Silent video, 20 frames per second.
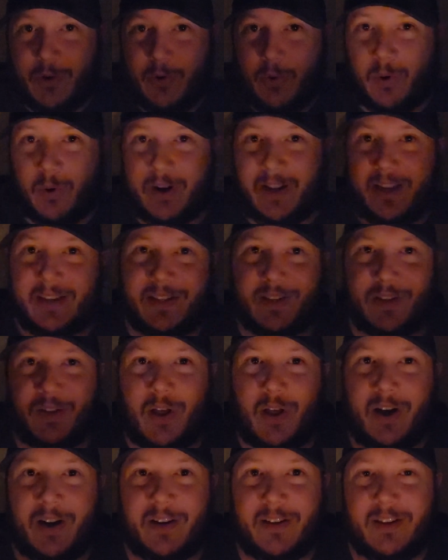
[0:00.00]
the door and his is
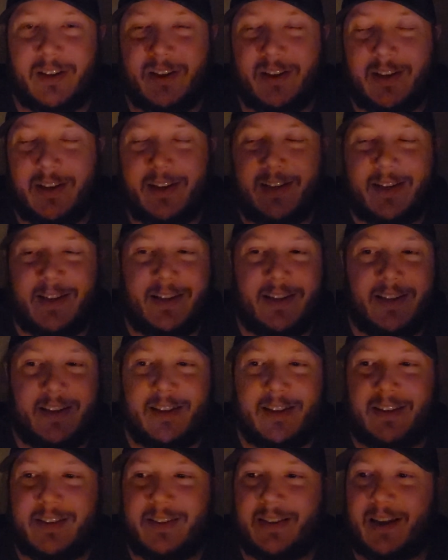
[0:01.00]
locked.
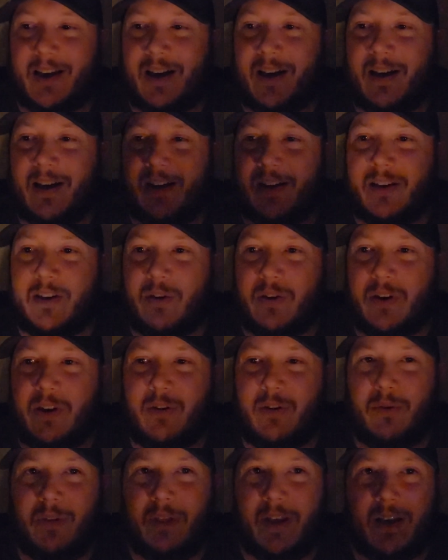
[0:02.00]
He's like, "Can
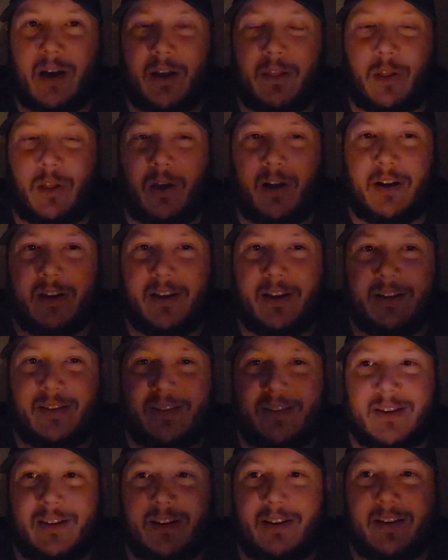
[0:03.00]
you unlock
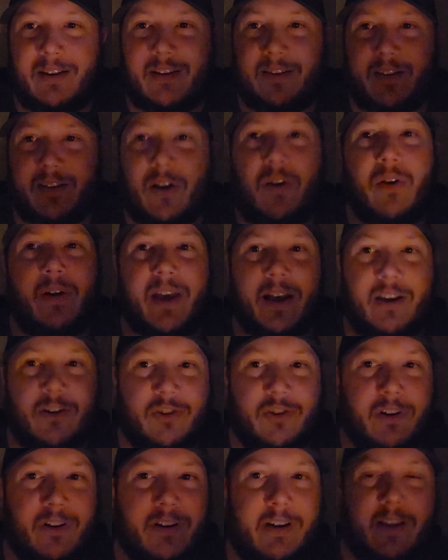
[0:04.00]
us?" And he's like, "Oh yeah,
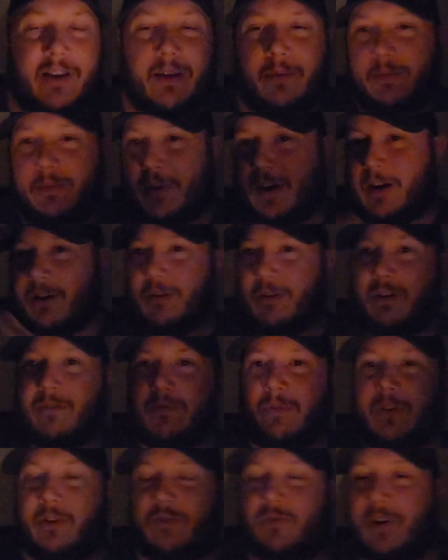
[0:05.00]
sure." And he comes back around
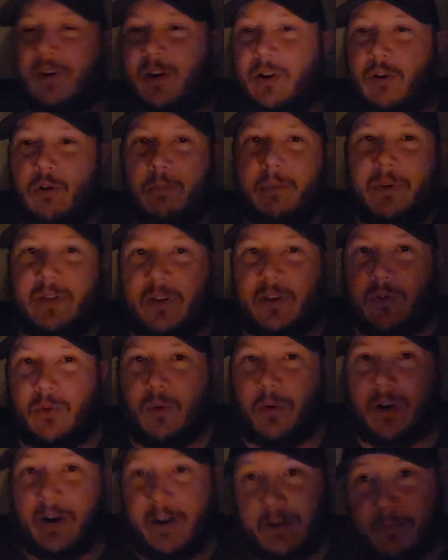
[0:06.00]
from the truck and opens the
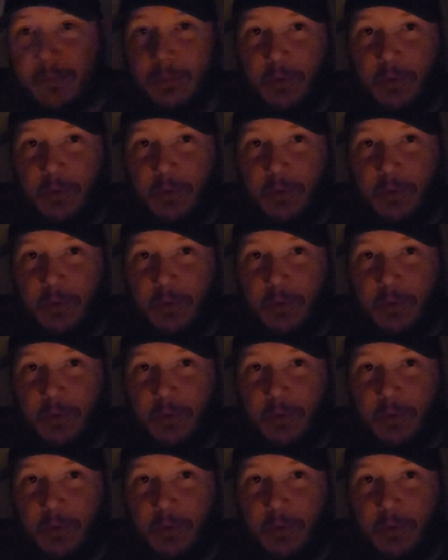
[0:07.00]
door, and